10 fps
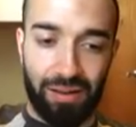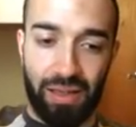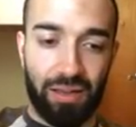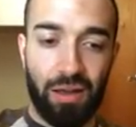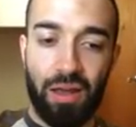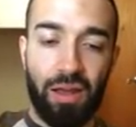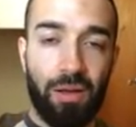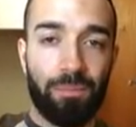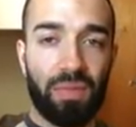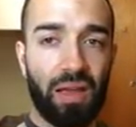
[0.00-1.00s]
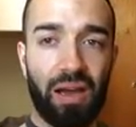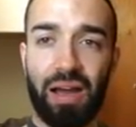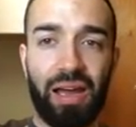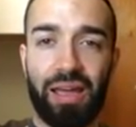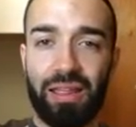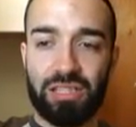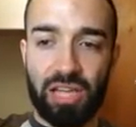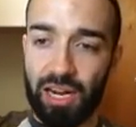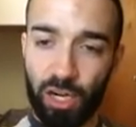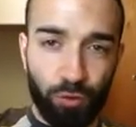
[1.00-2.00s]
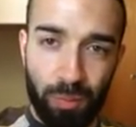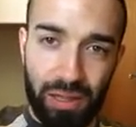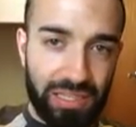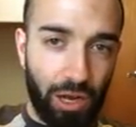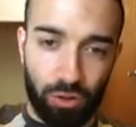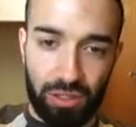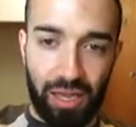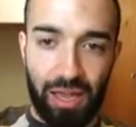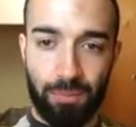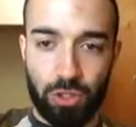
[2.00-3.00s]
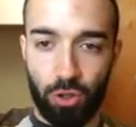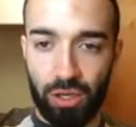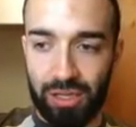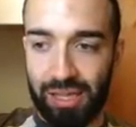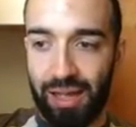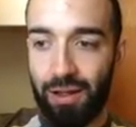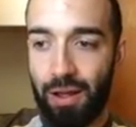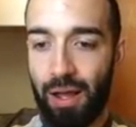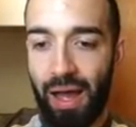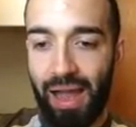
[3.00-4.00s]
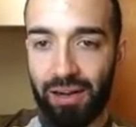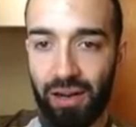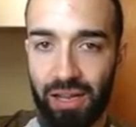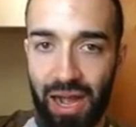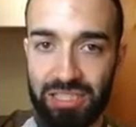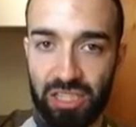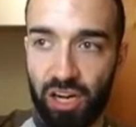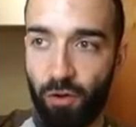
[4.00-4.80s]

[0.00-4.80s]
Like uh, it's not good for me unless I OTK him. So look at that. I could have Yazi there